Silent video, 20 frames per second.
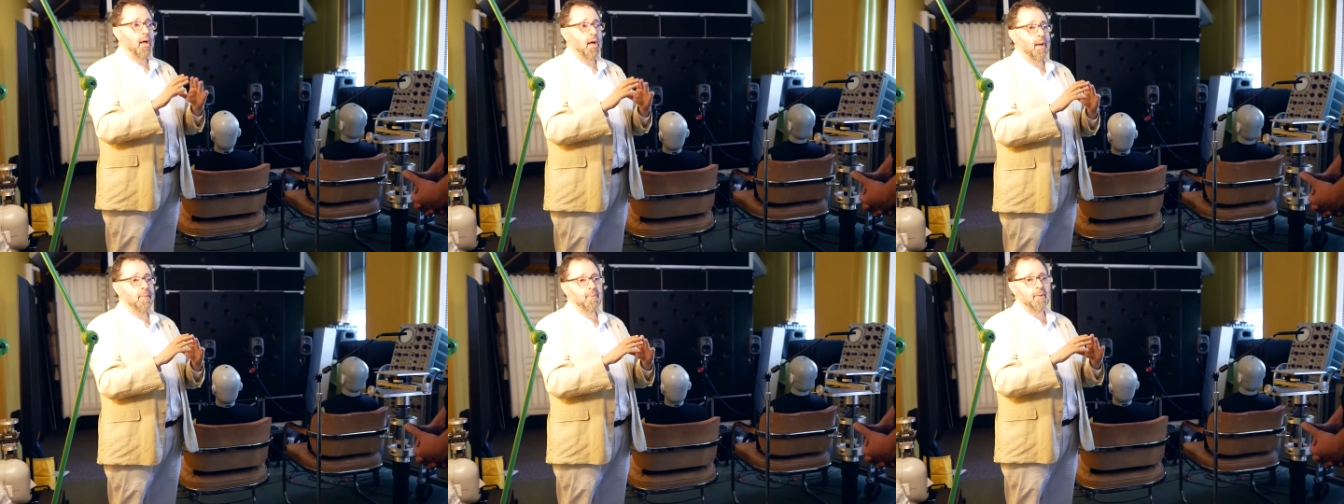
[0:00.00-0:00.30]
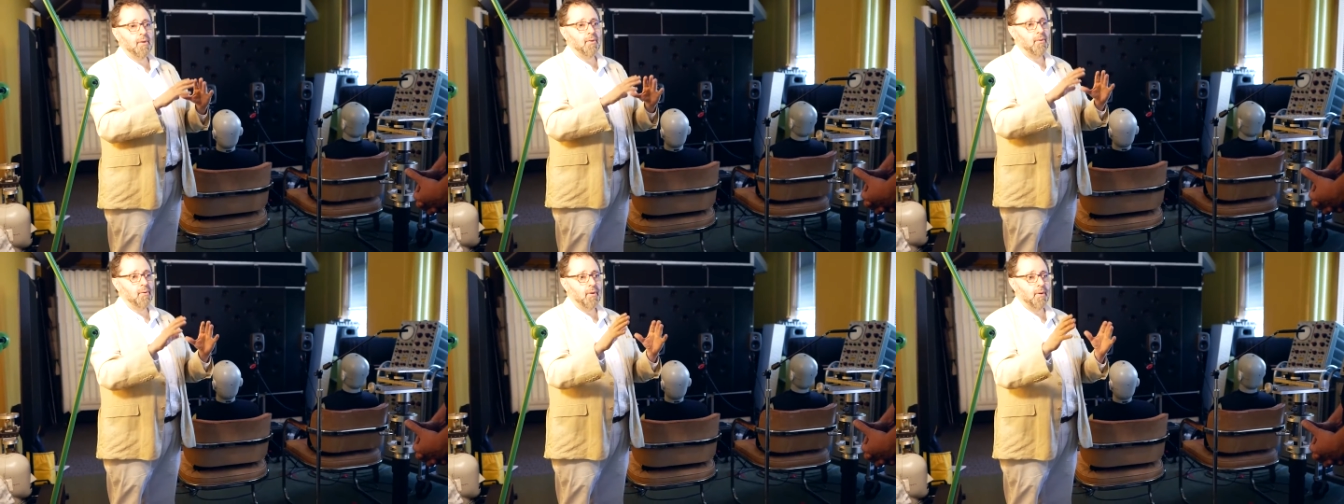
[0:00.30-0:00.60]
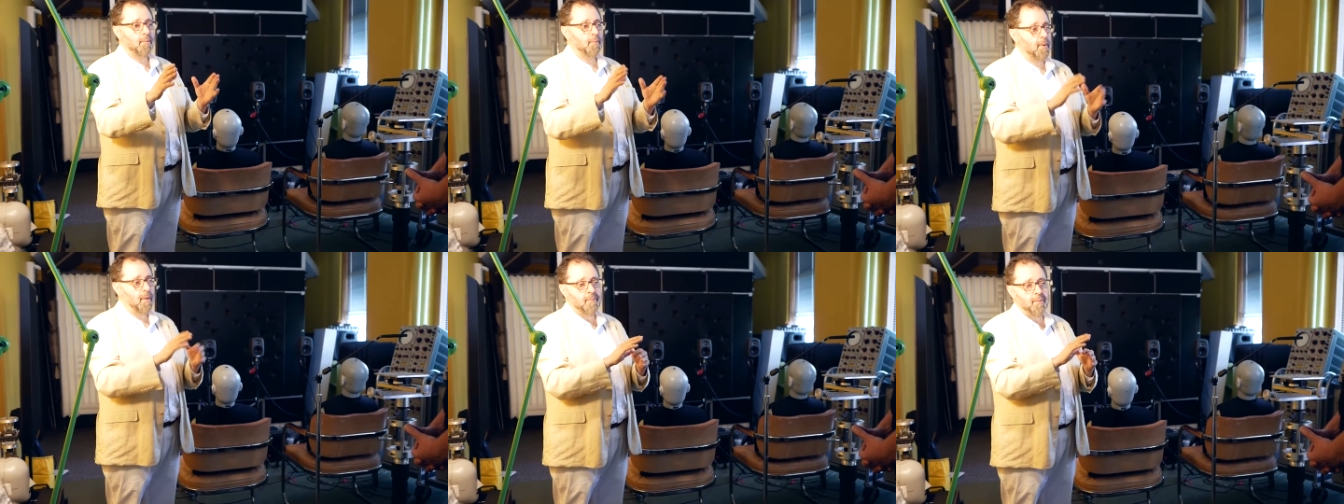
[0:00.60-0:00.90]
I'm not going.
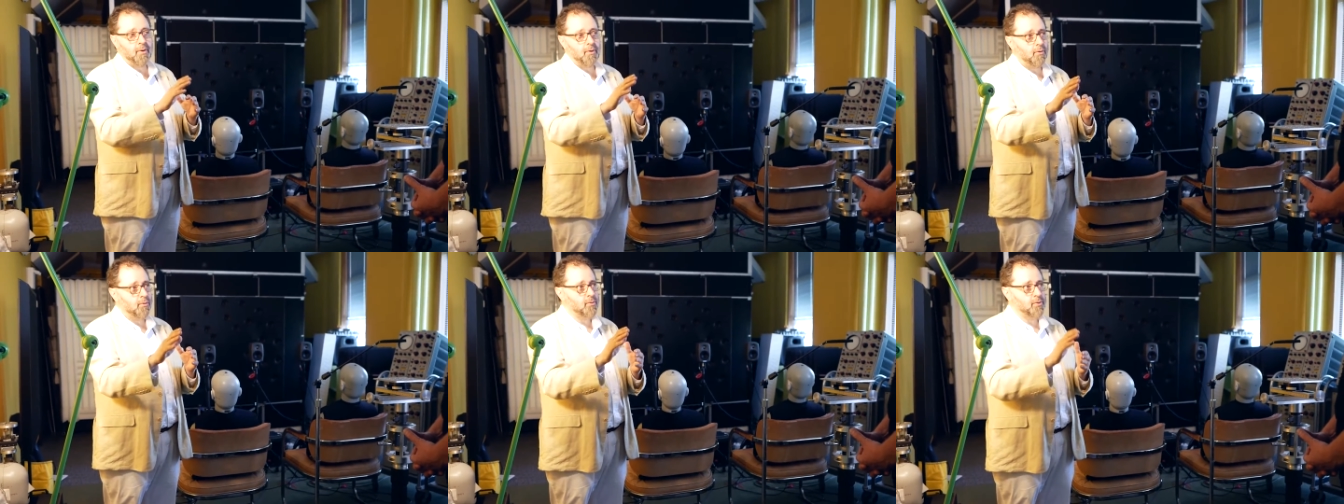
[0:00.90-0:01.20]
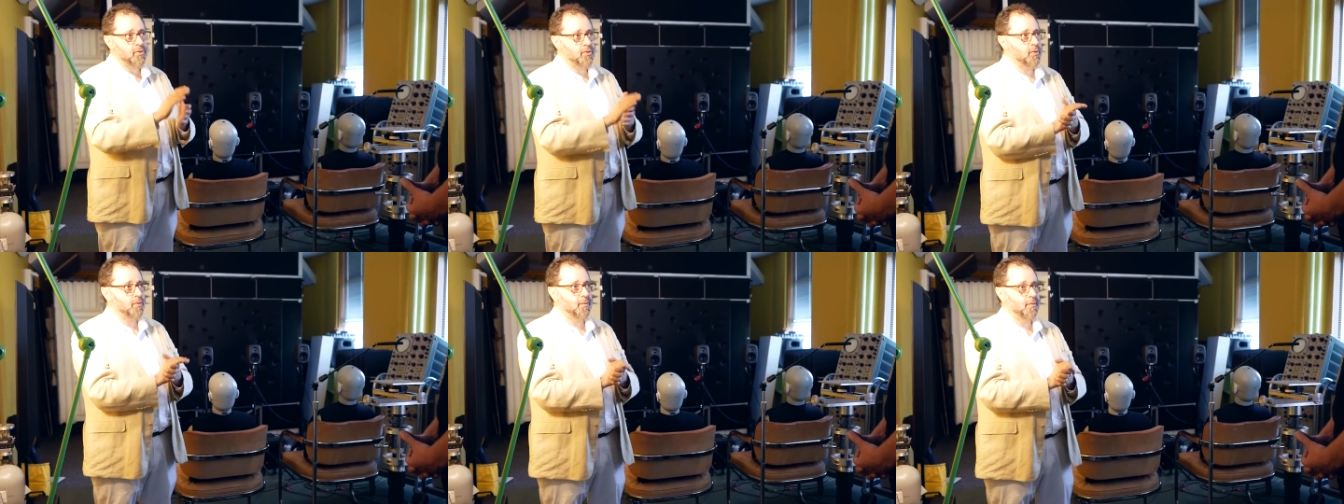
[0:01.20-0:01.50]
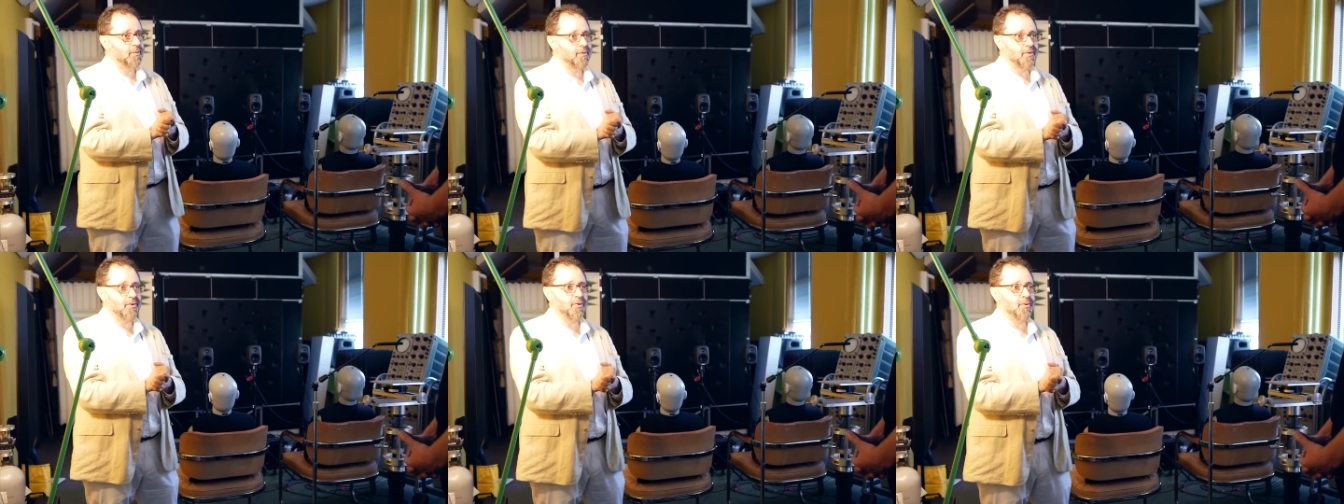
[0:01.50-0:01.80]
Uh, I'm not going to
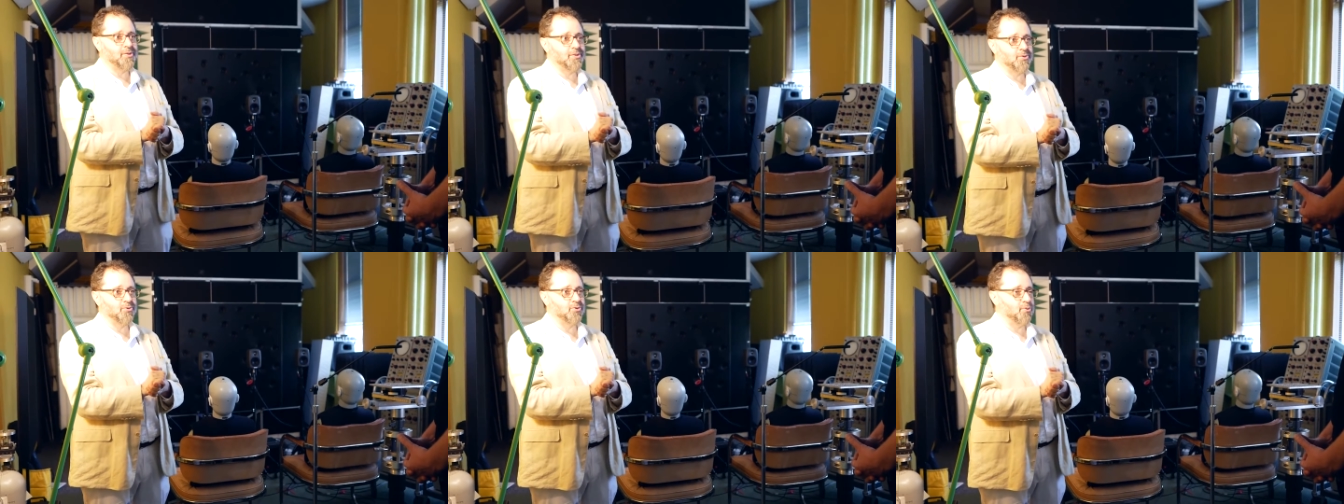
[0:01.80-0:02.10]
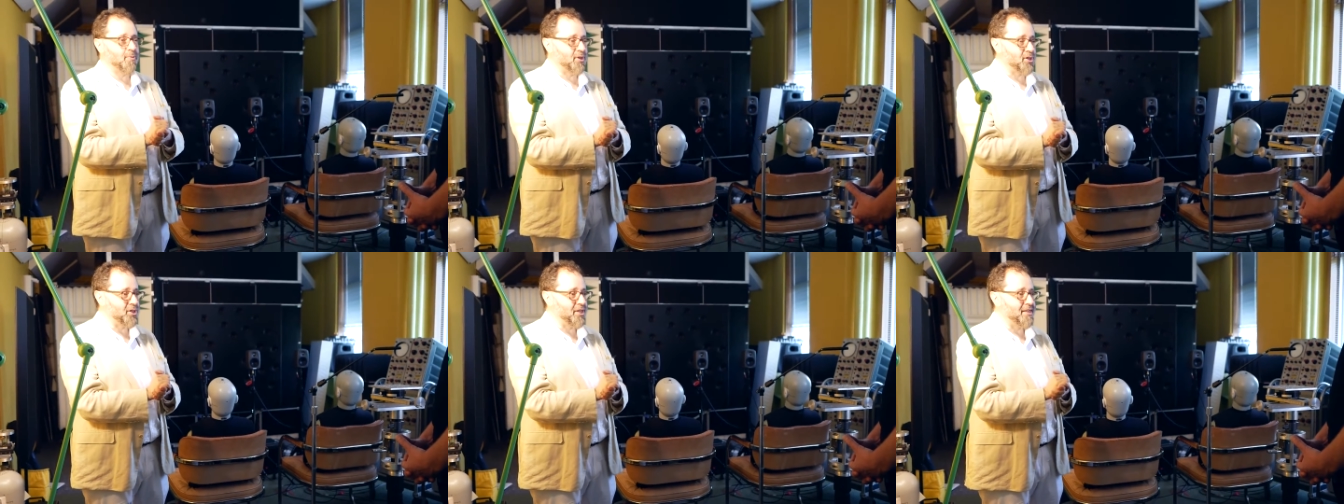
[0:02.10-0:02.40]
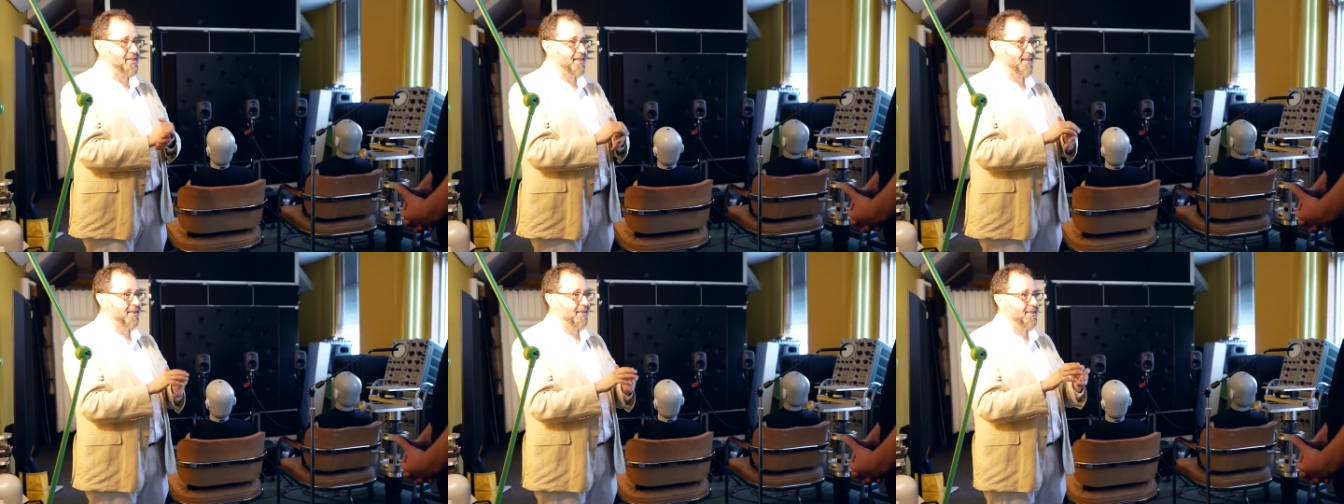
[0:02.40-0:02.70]
go into too much
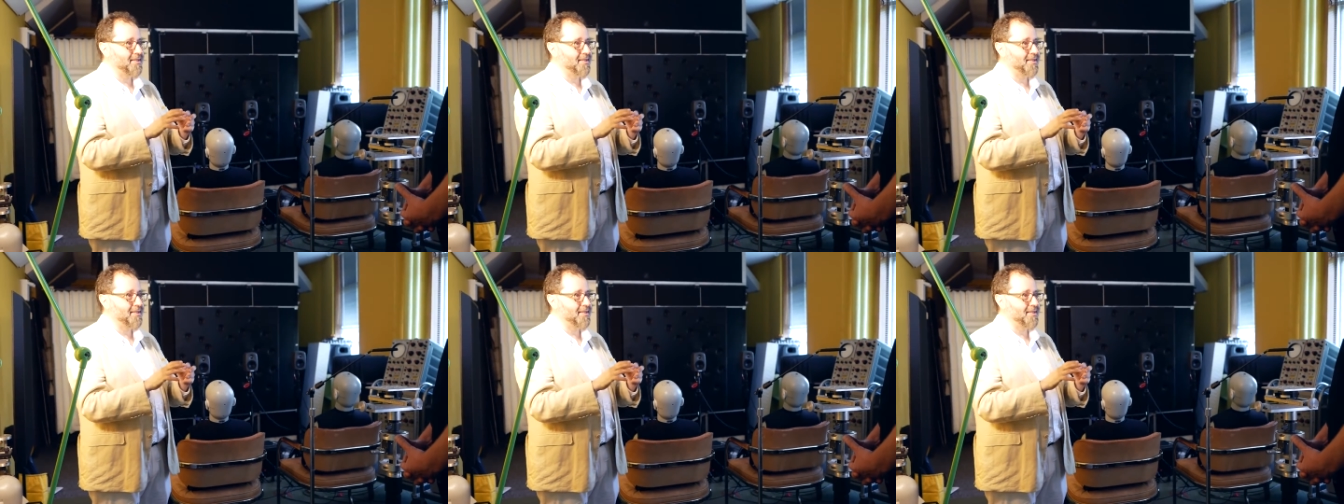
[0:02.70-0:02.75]
detail.